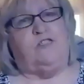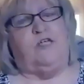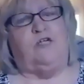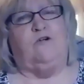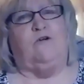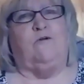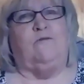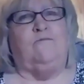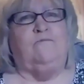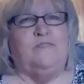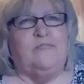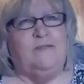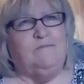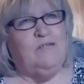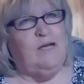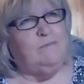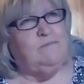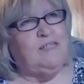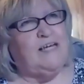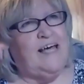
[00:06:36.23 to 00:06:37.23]
though.
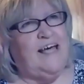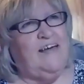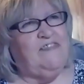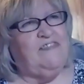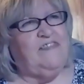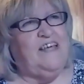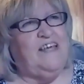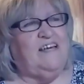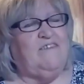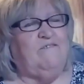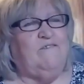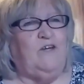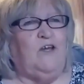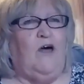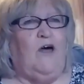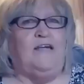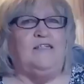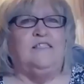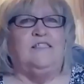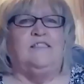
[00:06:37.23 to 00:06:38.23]
Sometimes I can't think of a
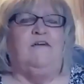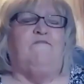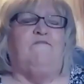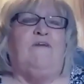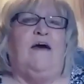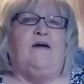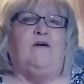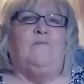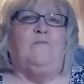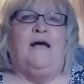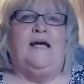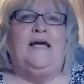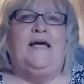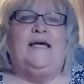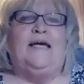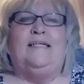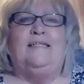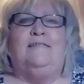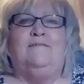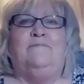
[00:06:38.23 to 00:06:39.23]
lot of stuff out of my
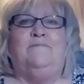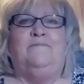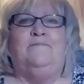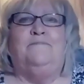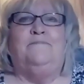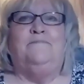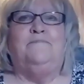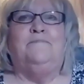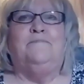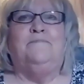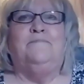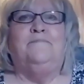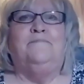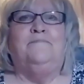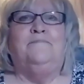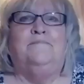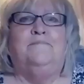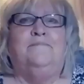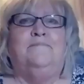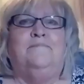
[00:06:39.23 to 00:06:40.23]
head.
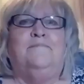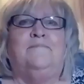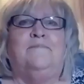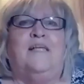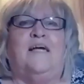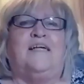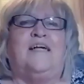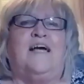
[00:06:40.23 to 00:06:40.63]
I